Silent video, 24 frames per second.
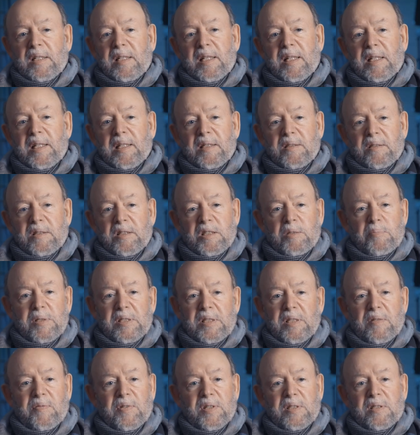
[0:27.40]
than getting into the
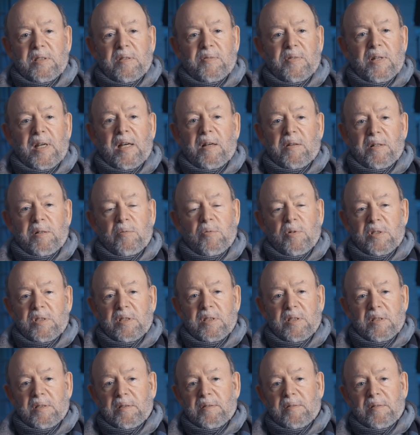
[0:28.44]
specifics of how he wants
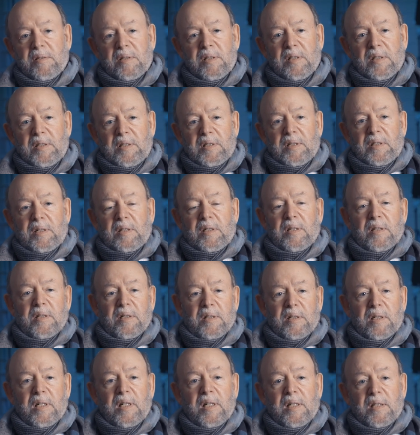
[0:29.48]
it
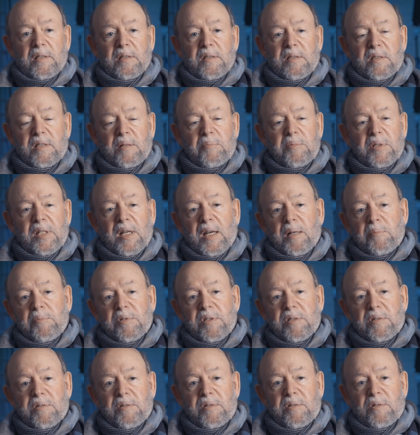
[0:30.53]
cut.
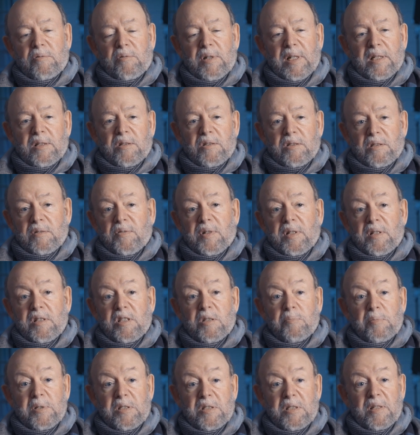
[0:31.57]
Sometimes directors are very
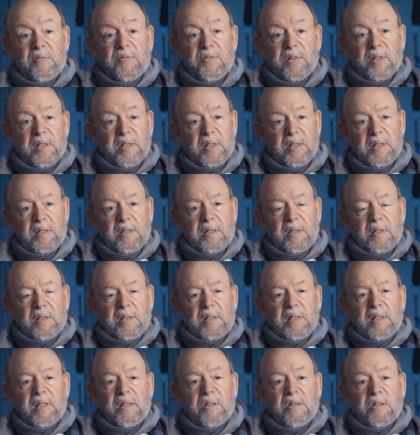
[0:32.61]
specific
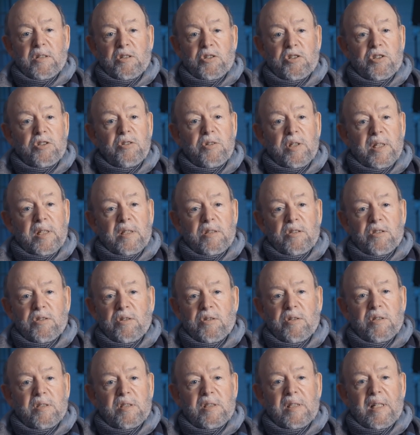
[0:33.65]
in their shooting,
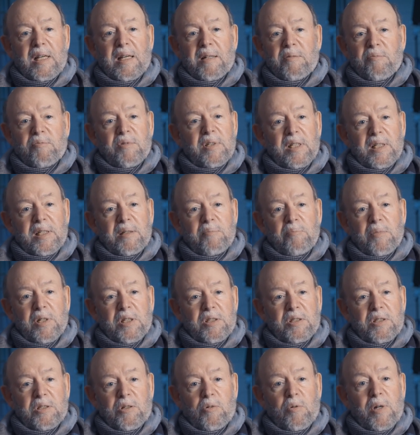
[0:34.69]
so there's not really
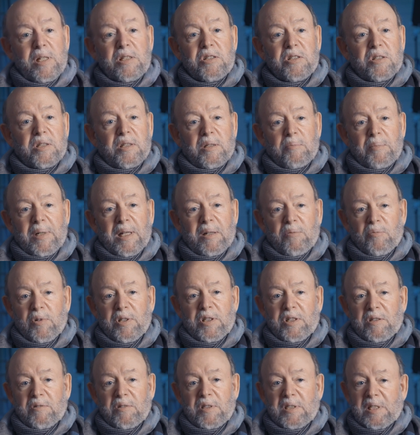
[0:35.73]
much question about
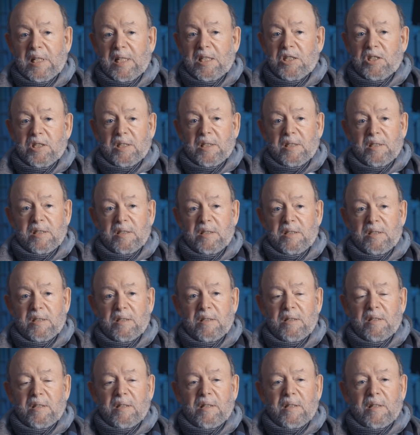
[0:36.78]
what their intention is.
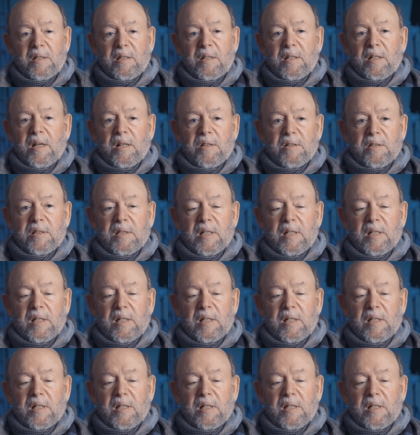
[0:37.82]
Other